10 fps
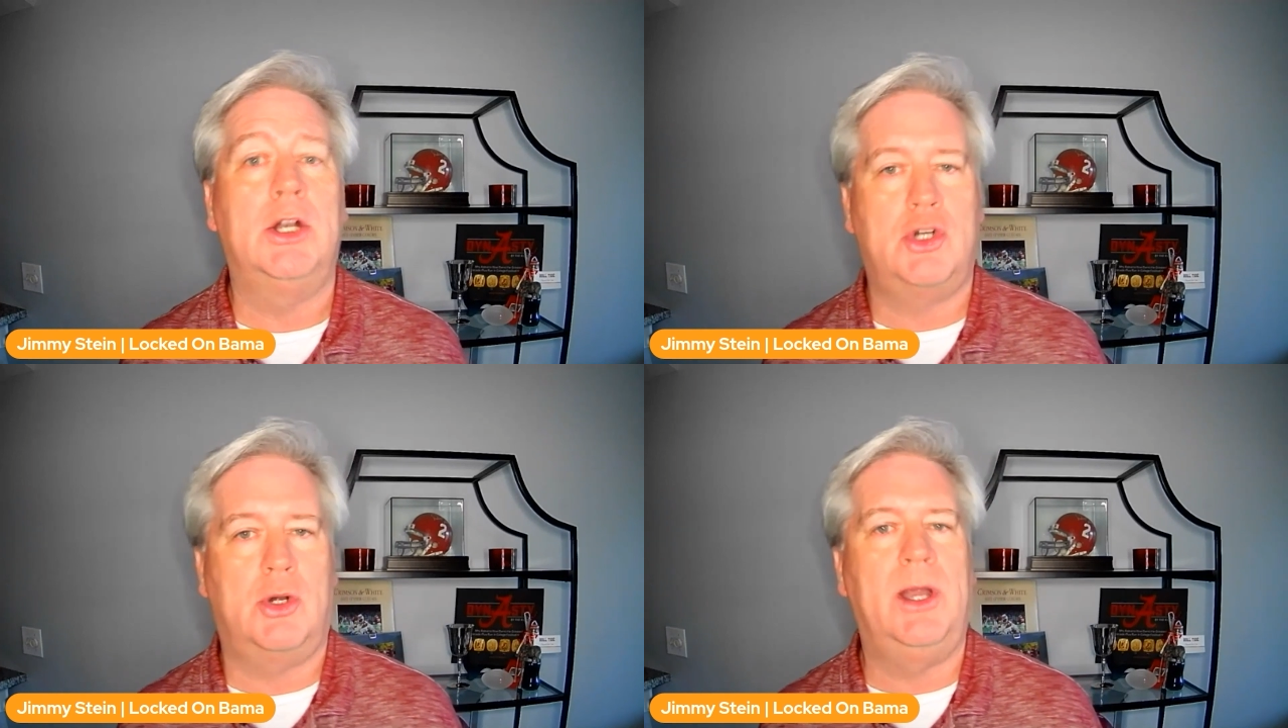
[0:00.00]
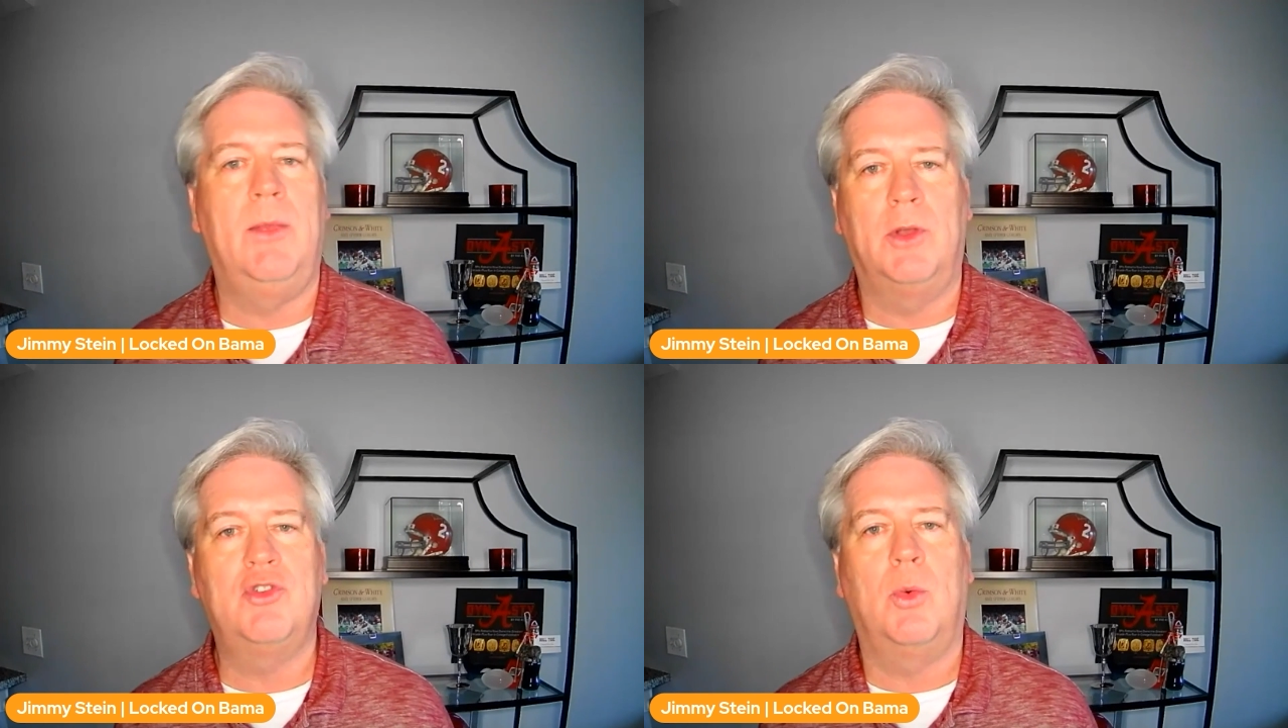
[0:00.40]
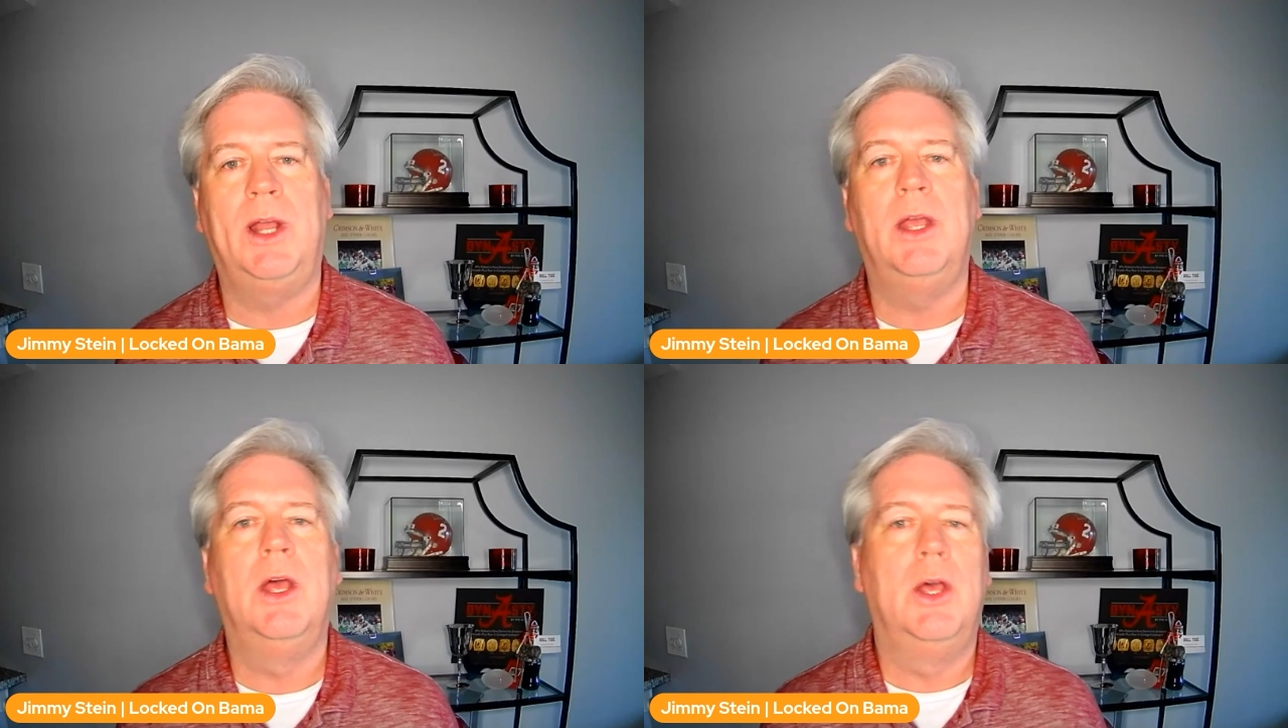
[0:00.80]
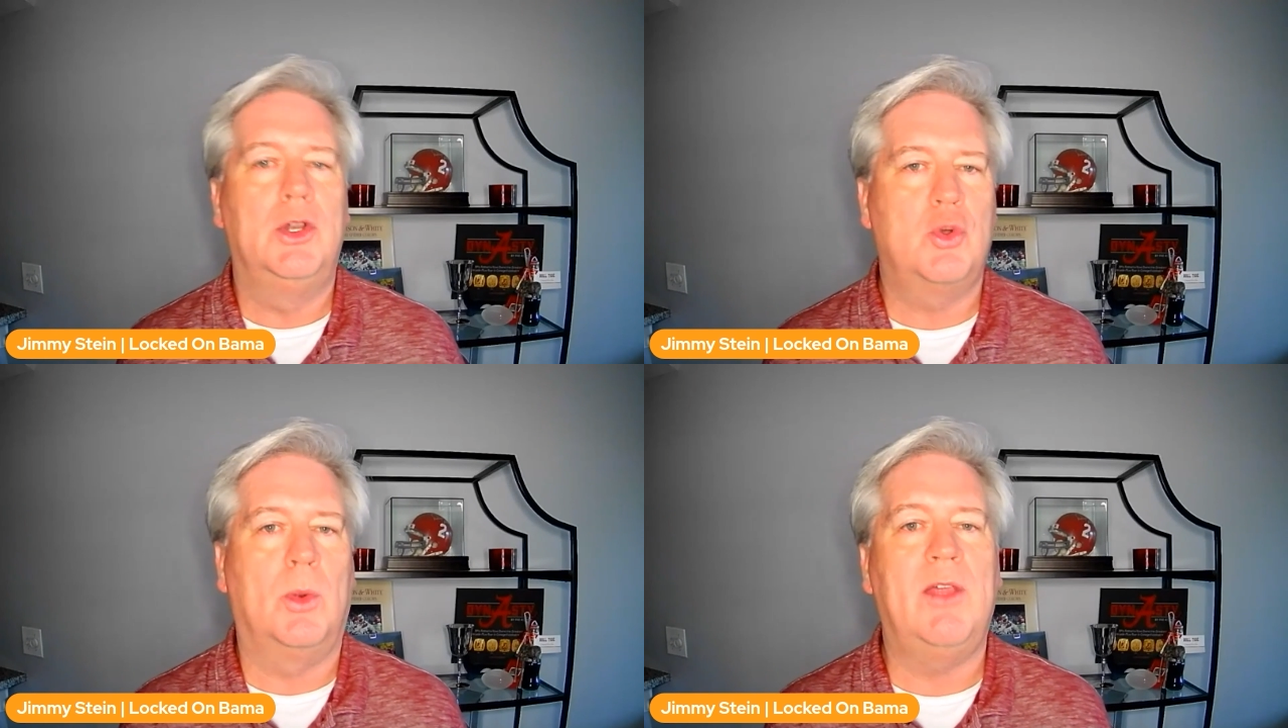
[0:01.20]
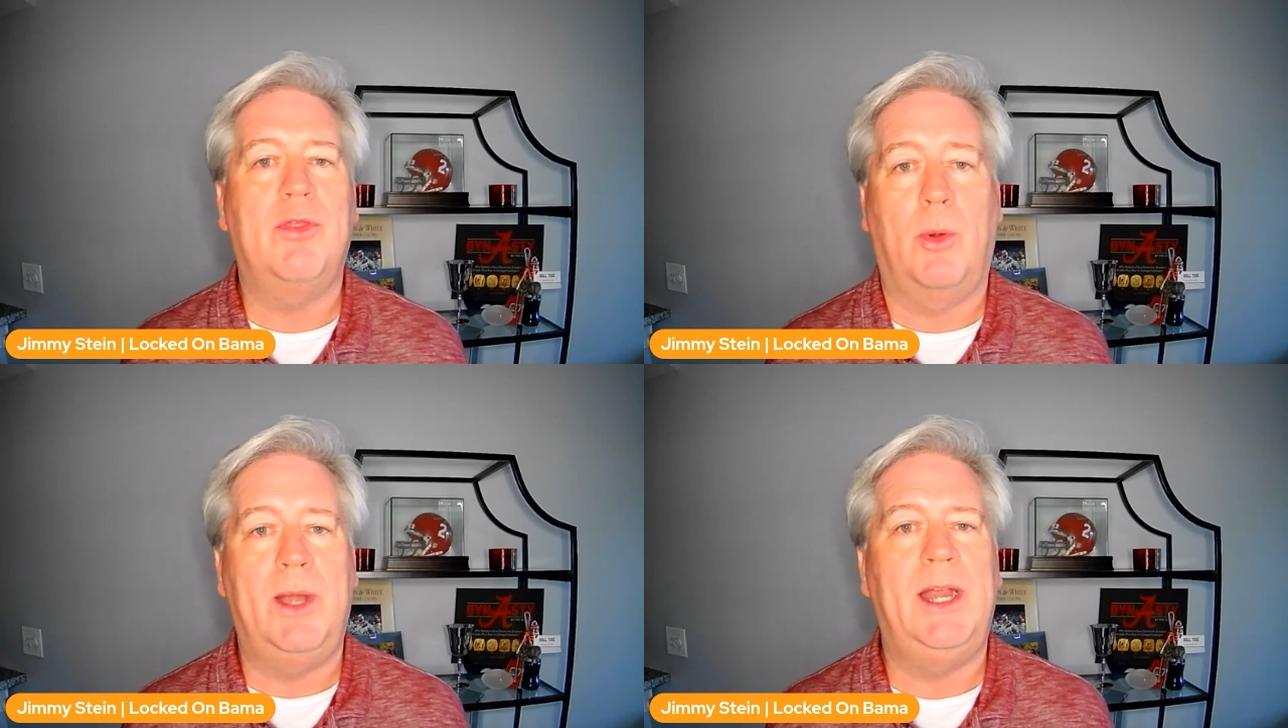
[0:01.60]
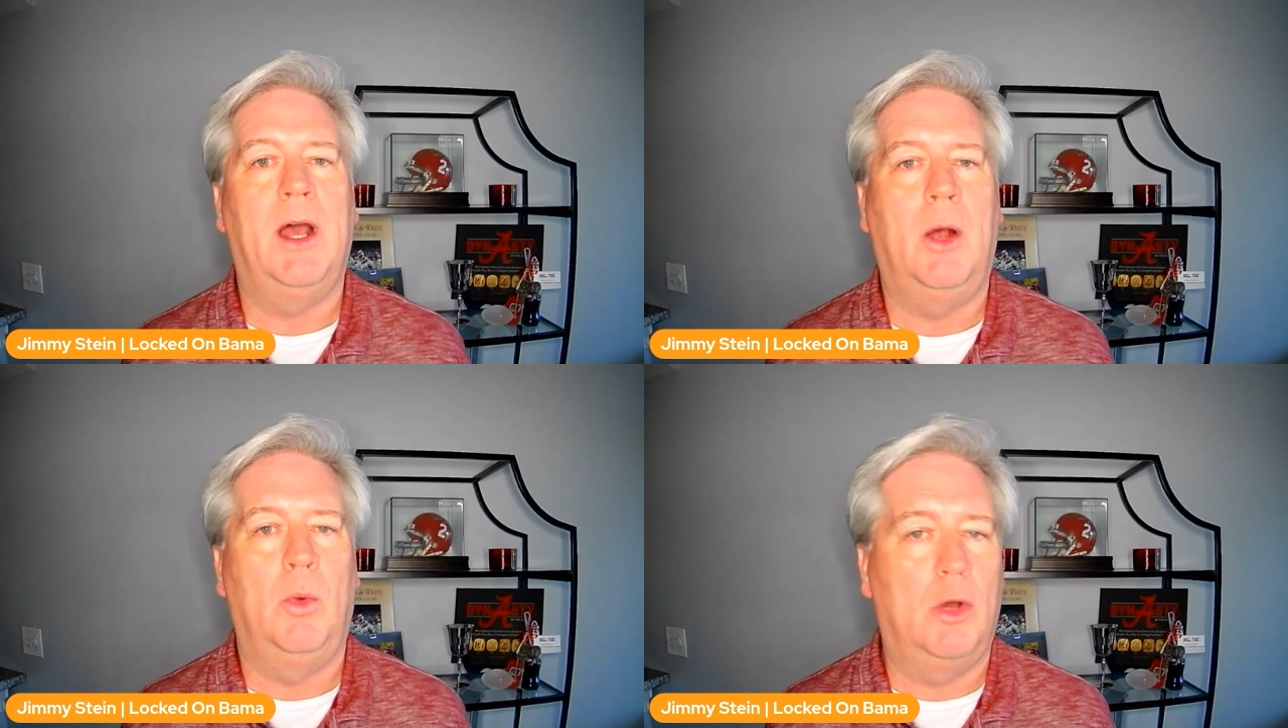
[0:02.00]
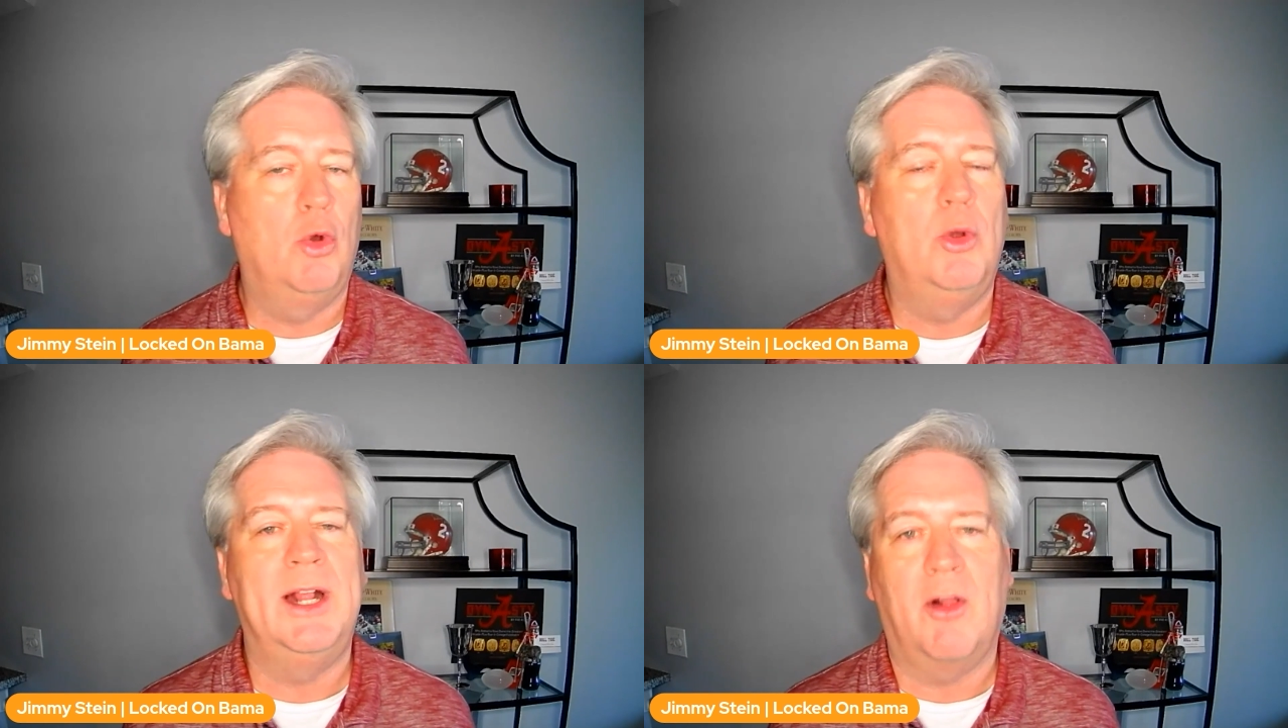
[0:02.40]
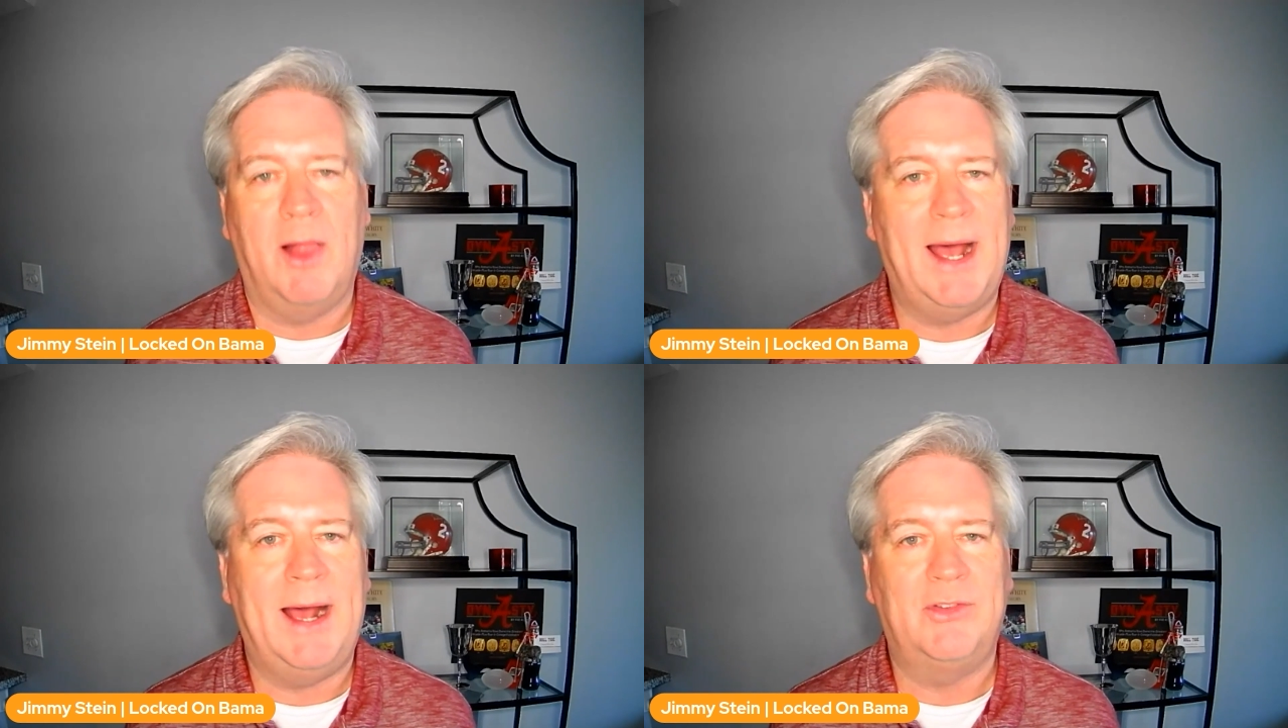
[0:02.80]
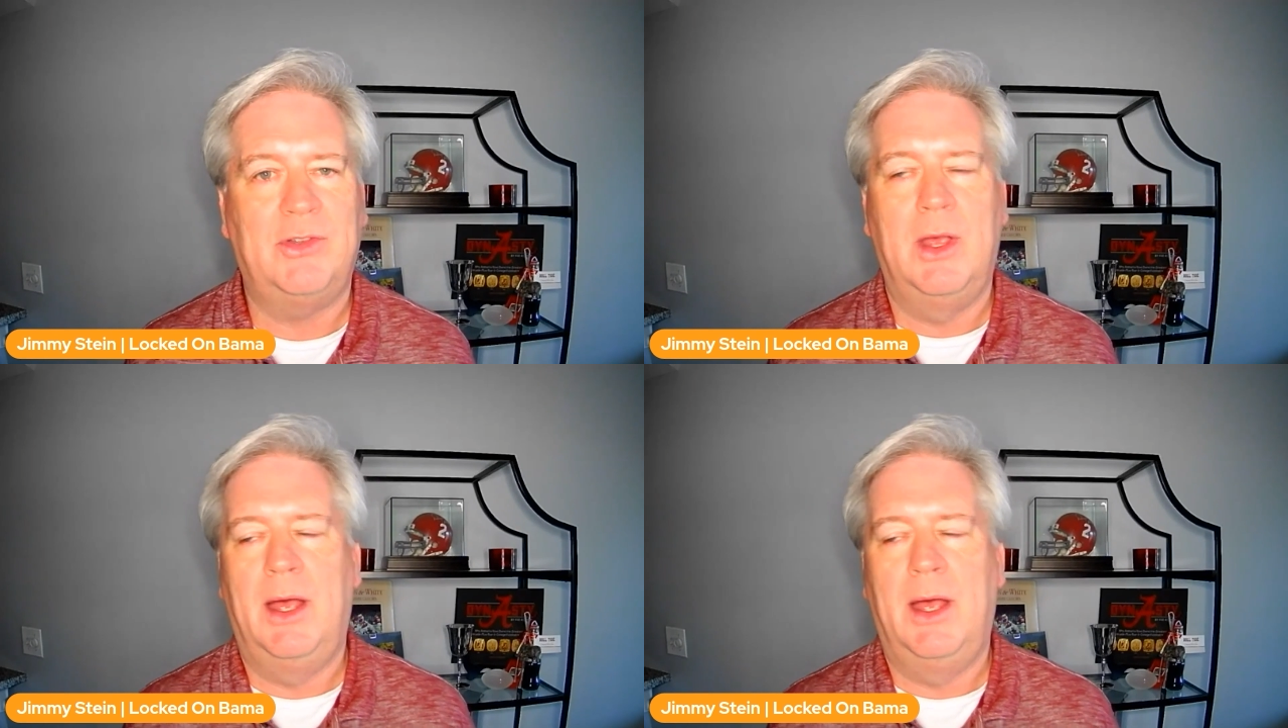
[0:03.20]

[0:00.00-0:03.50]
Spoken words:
country in the 2023 recruiting class.